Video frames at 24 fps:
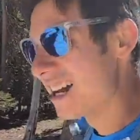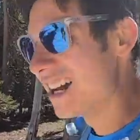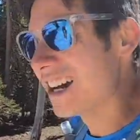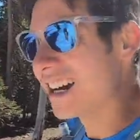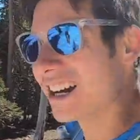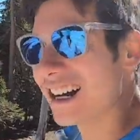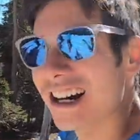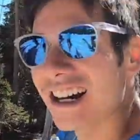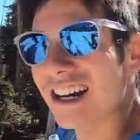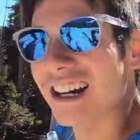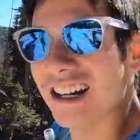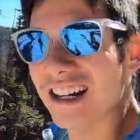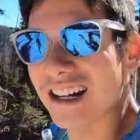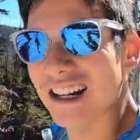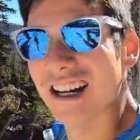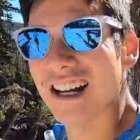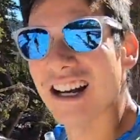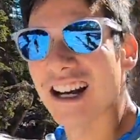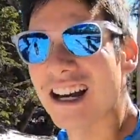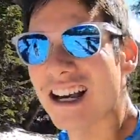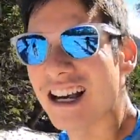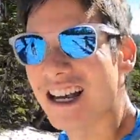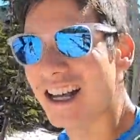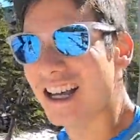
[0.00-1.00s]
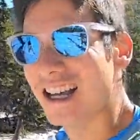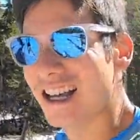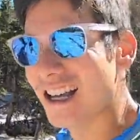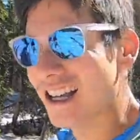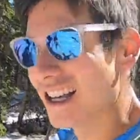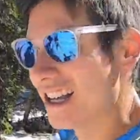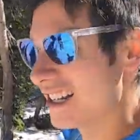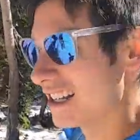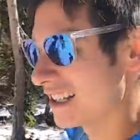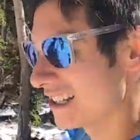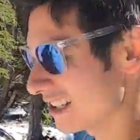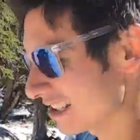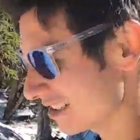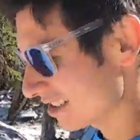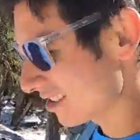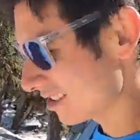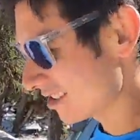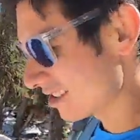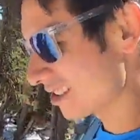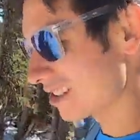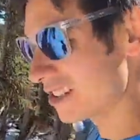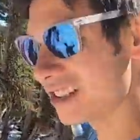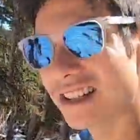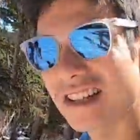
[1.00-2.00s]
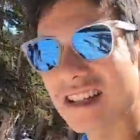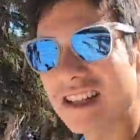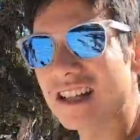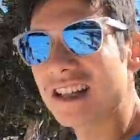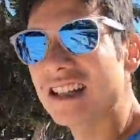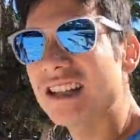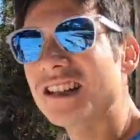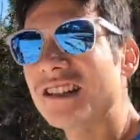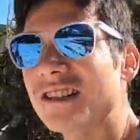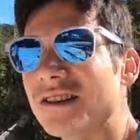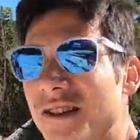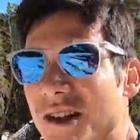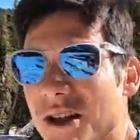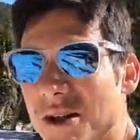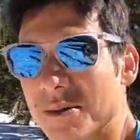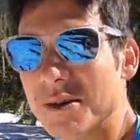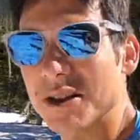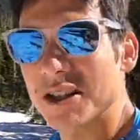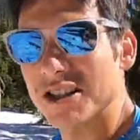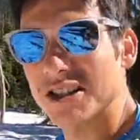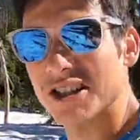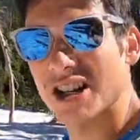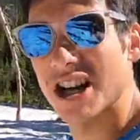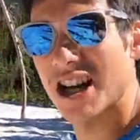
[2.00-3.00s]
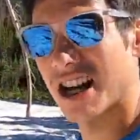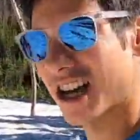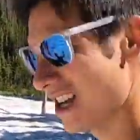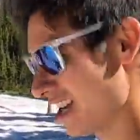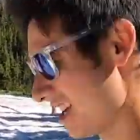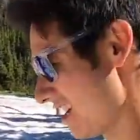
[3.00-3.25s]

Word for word: Uh, I guess the sun didn't hit here very much.